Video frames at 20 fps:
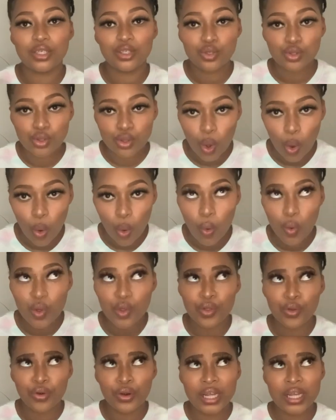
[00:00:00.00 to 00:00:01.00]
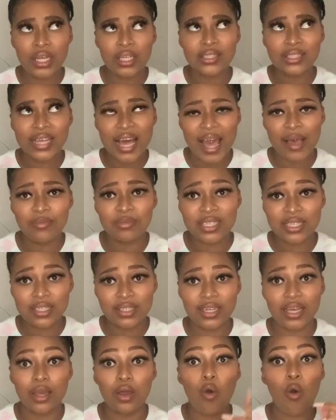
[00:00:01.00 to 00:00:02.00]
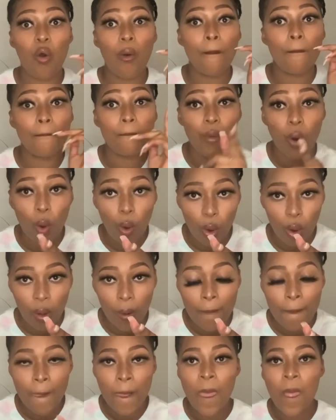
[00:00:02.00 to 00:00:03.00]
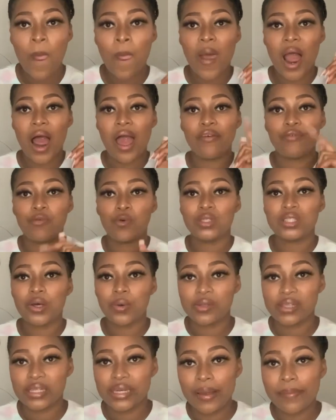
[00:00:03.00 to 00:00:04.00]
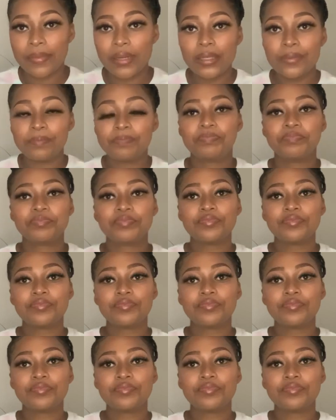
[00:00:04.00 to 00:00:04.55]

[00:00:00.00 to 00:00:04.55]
so 3 times a day or more, I have water with lemon.